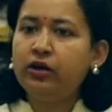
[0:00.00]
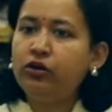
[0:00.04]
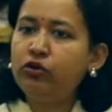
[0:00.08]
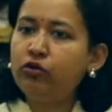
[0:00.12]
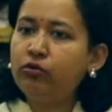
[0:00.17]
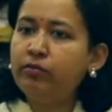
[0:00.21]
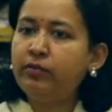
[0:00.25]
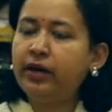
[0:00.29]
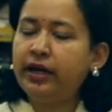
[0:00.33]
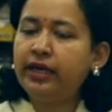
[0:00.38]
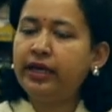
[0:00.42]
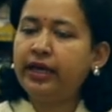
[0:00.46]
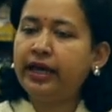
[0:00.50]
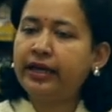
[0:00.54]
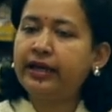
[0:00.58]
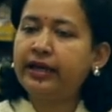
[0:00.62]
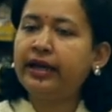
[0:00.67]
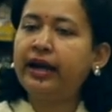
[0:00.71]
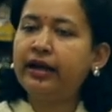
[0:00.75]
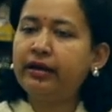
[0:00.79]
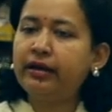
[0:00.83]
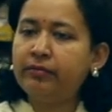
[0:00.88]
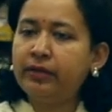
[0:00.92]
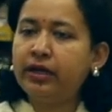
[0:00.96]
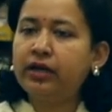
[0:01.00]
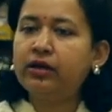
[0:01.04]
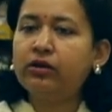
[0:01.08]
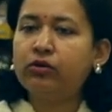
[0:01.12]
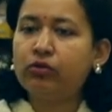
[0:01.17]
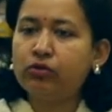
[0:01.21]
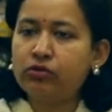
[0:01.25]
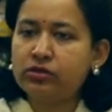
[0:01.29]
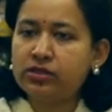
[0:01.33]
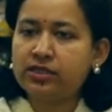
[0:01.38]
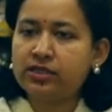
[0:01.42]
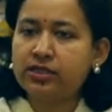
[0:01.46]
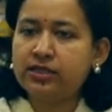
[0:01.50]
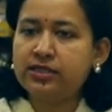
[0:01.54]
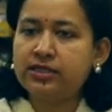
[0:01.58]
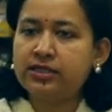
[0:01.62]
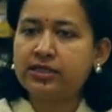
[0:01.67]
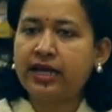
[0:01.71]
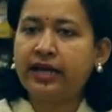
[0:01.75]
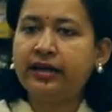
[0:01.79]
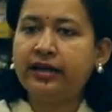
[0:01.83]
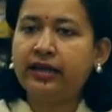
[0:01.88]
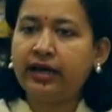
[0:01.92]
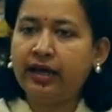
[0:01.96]
to my academic courses
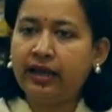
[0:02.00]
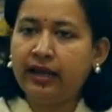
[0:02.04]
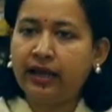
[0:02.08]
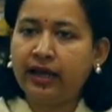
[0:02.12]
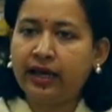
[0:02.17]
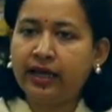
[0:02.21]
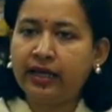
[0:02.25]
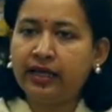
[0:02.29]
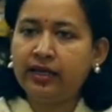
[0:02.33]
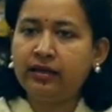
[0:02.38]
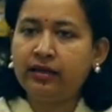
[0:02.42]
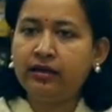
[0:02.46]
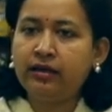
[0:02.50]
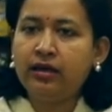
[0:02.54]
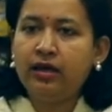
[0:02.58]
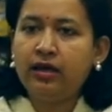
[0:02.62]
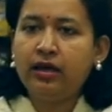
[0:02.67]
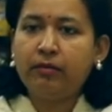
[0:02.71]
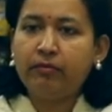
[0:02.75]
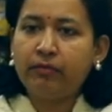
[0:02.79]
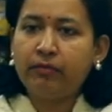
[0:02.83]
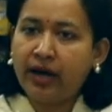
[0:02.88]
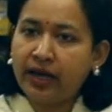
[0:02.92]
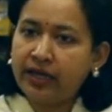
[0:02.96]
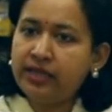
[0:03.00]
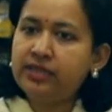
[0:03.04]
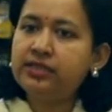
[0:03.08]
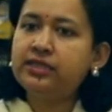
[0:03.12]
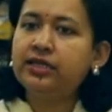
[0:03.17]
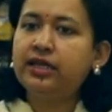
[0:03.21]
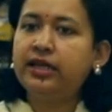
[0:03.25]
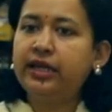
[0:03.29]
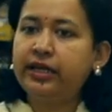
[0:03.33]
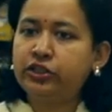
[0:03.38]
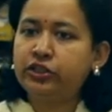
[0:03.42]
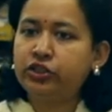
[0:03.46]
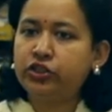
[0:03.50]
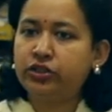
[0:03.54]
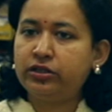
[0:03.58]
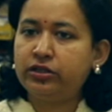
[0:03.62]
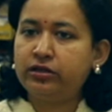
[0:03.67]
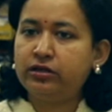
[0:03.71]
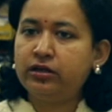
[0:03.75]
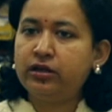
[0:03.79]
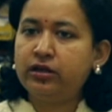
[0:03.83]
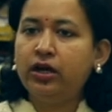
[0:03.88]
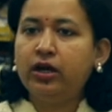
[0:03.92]
and align my selection